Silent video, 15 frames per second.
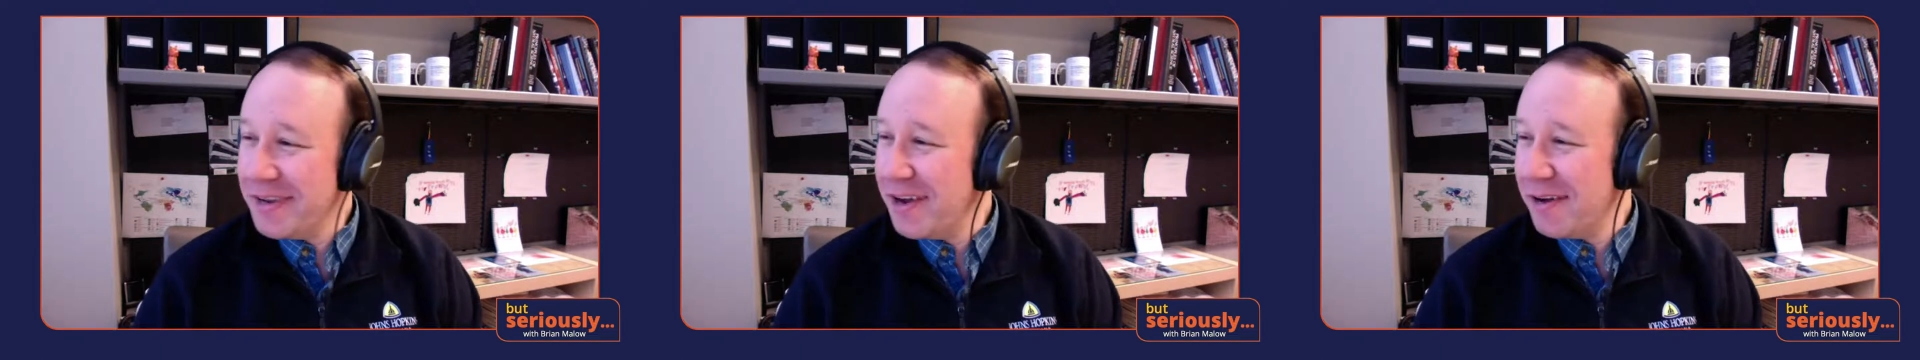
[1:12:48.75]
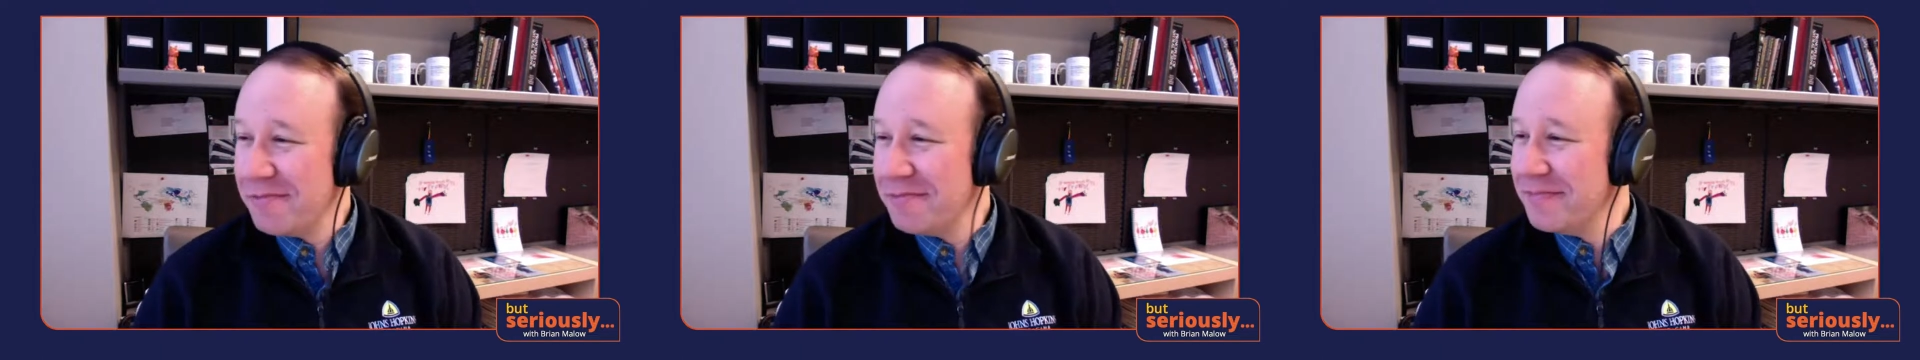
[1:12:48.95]

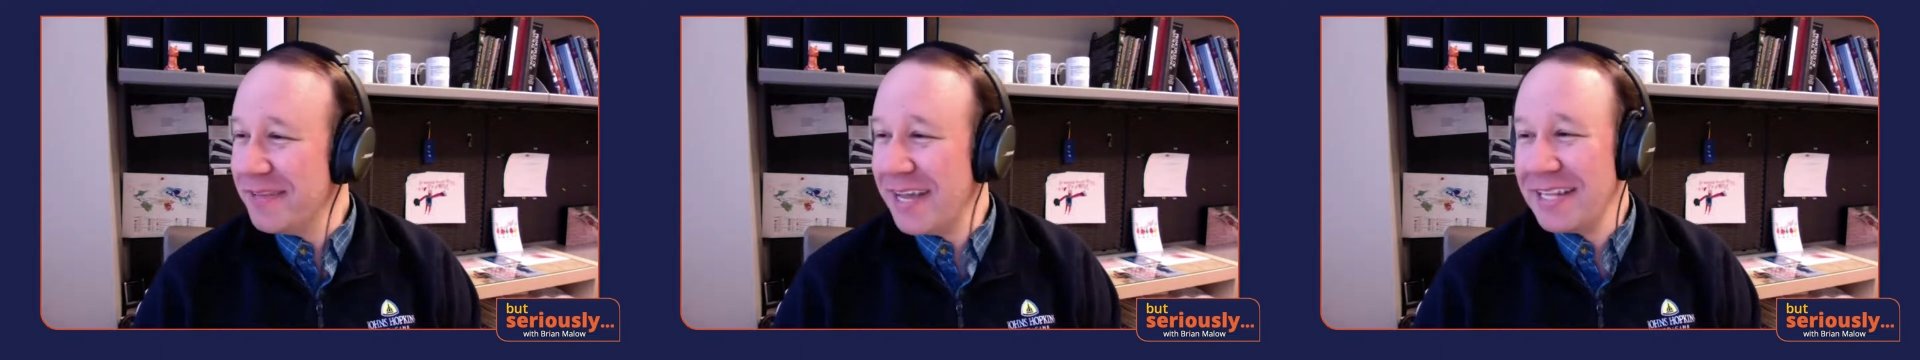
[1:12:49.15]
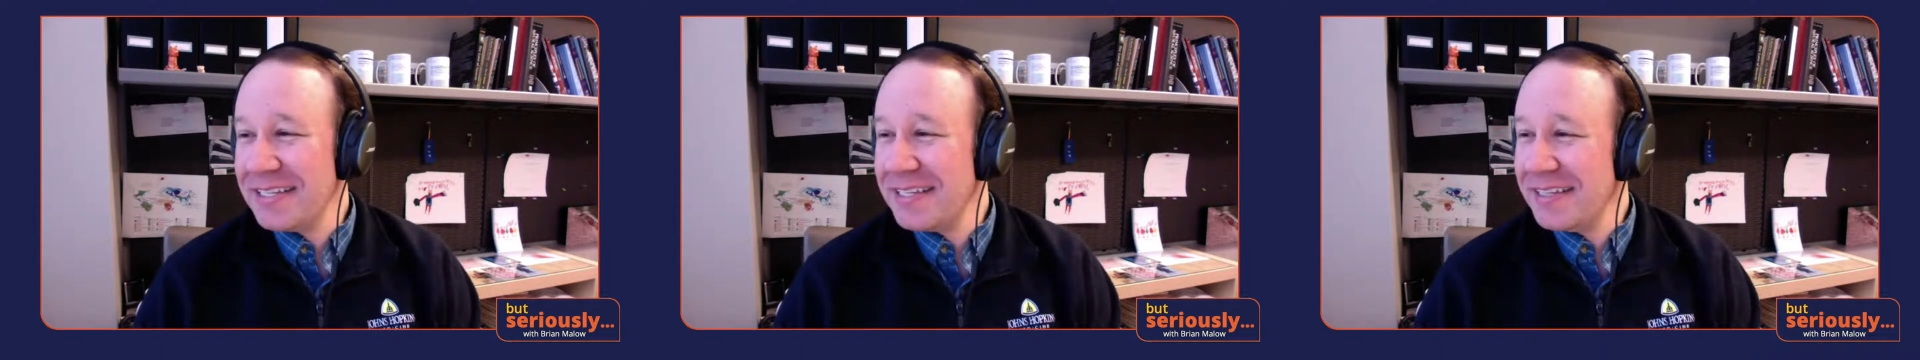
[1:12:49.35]
no,
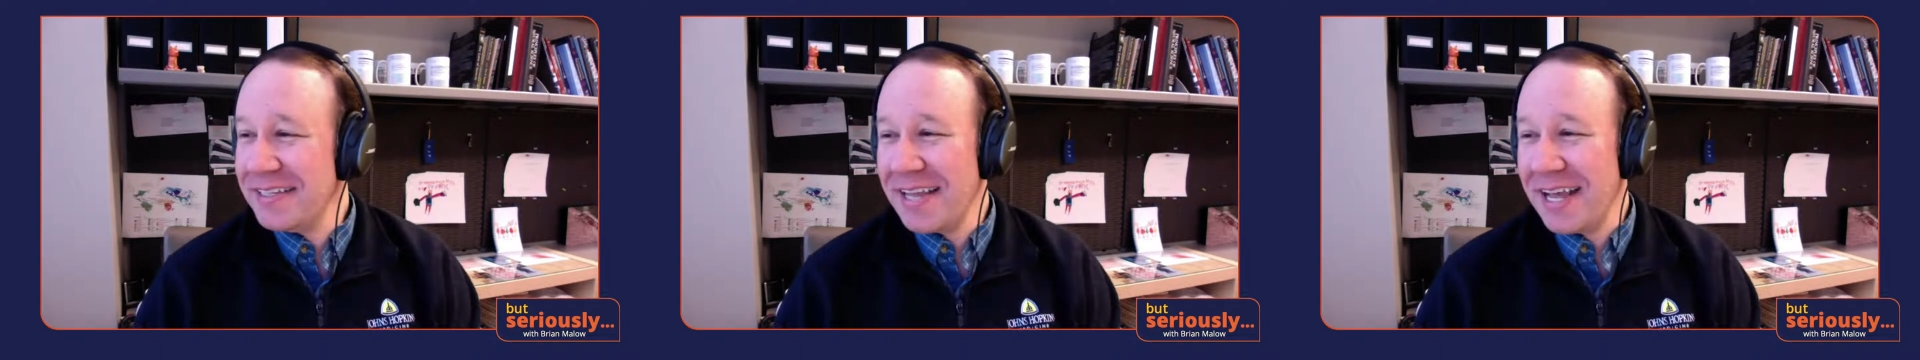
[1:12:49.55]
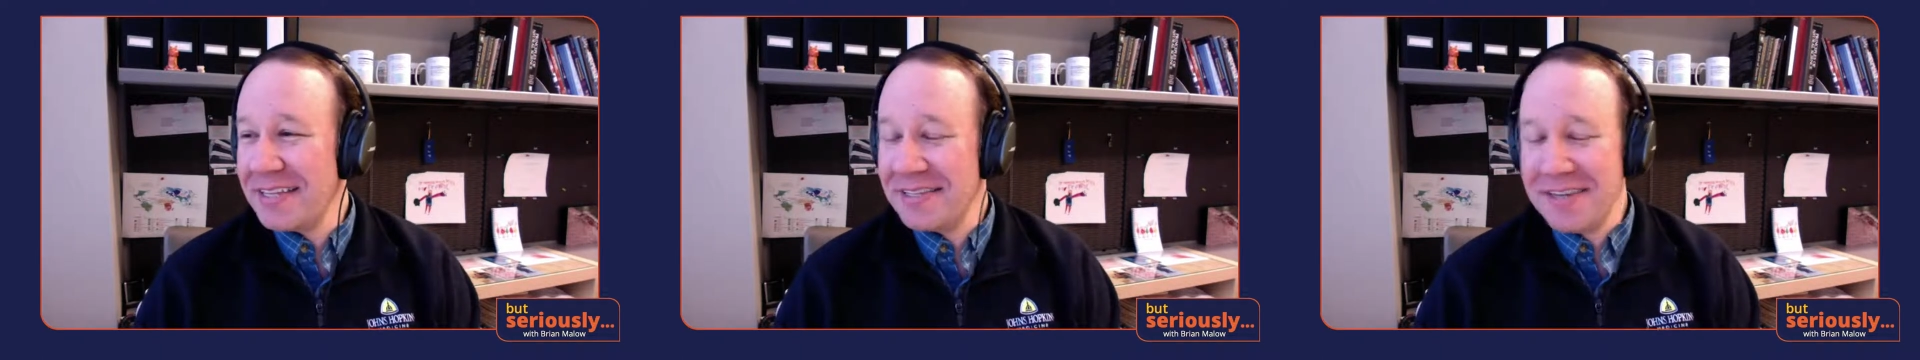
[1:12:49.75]

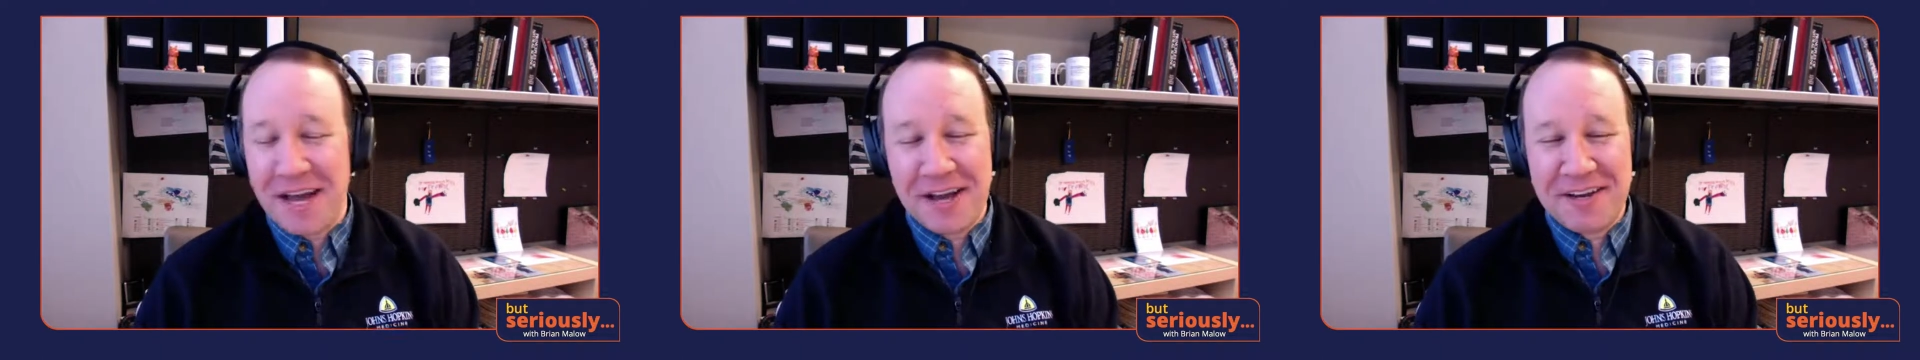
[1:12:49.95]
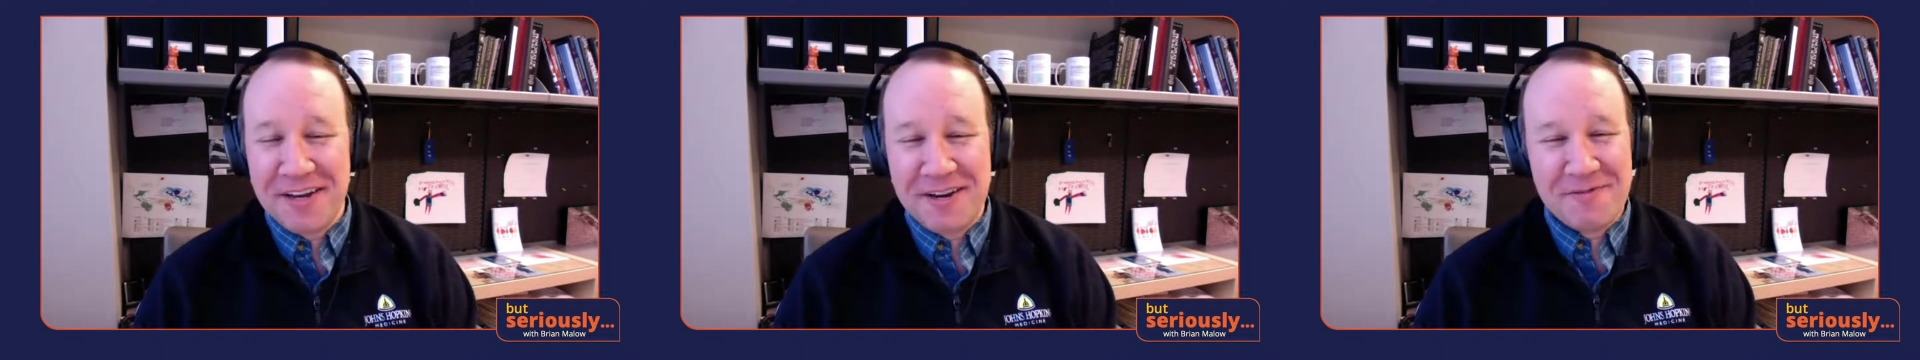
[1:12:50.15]
that's
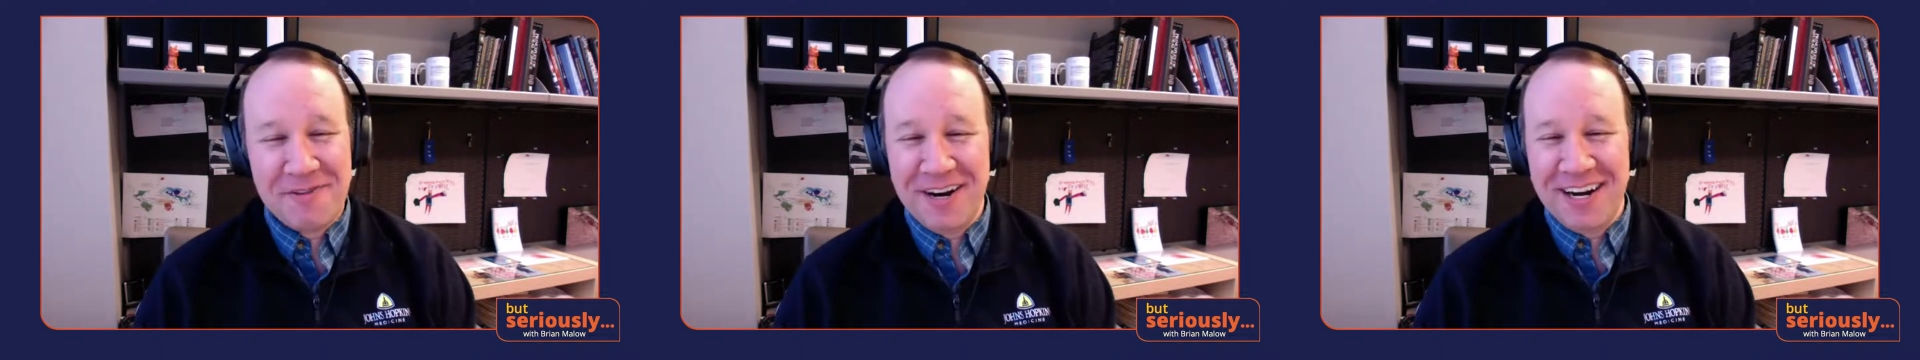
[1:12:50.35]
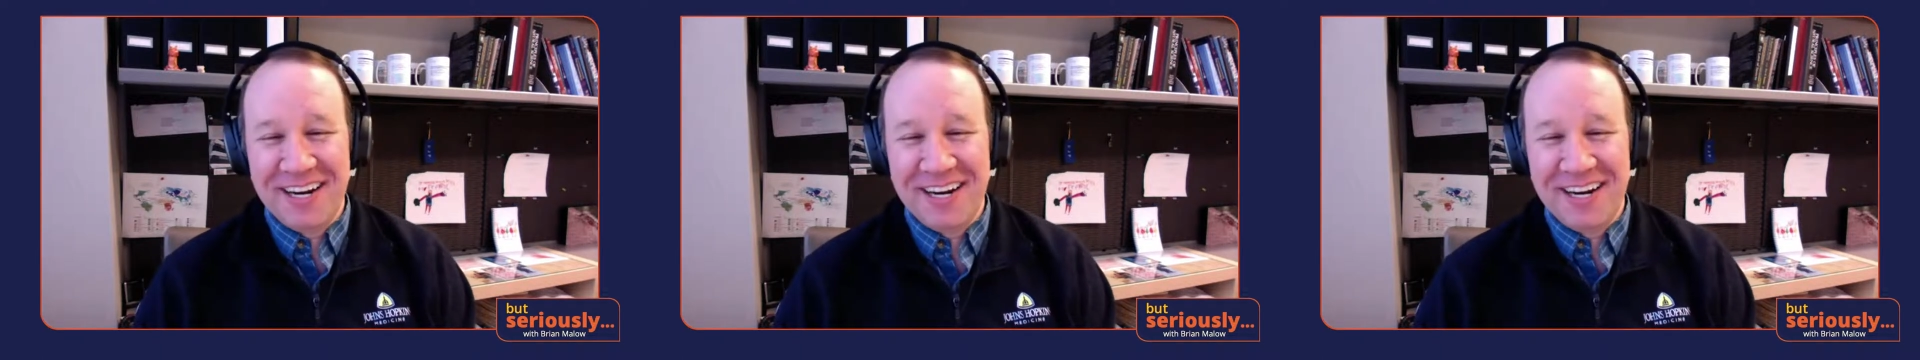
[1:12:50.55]
not going to